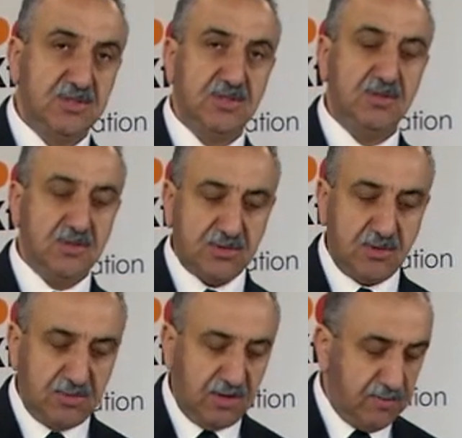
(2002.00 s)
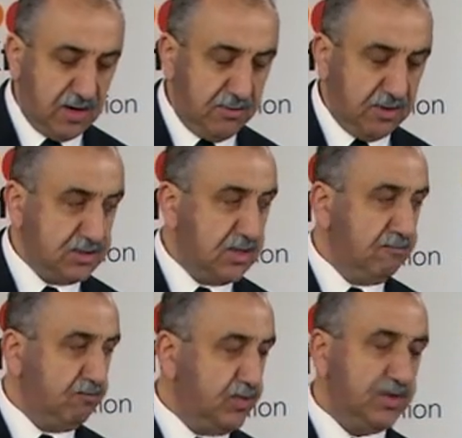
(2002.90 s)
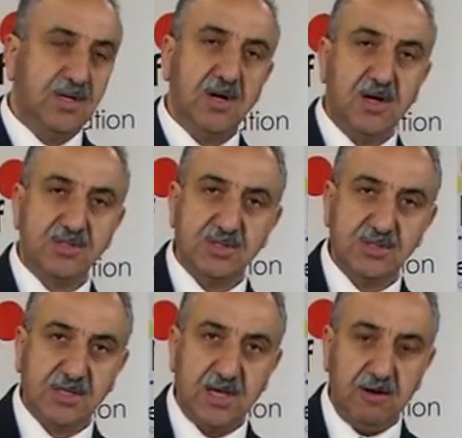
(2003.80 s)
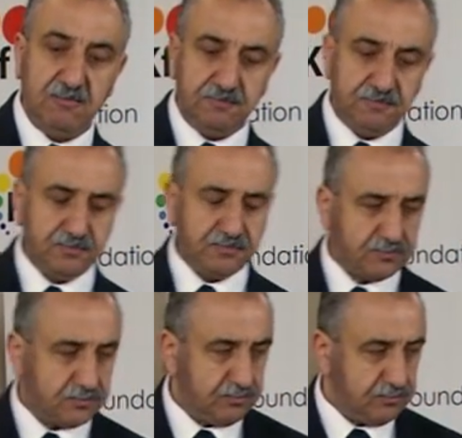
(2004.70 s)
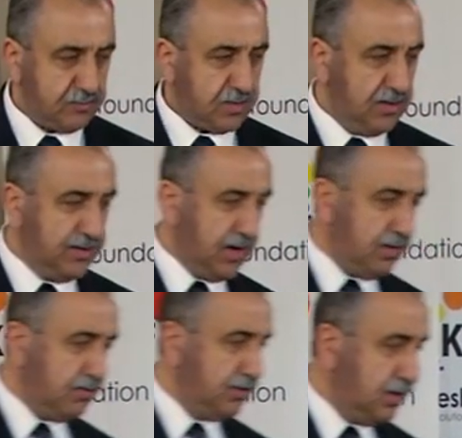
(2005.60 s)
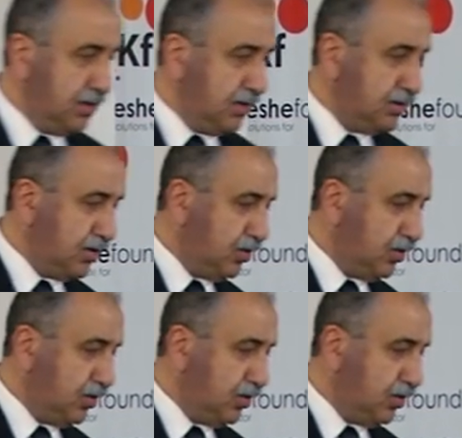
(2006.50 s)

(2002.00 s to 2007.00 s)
materials from the environment in a larger scale. Now, the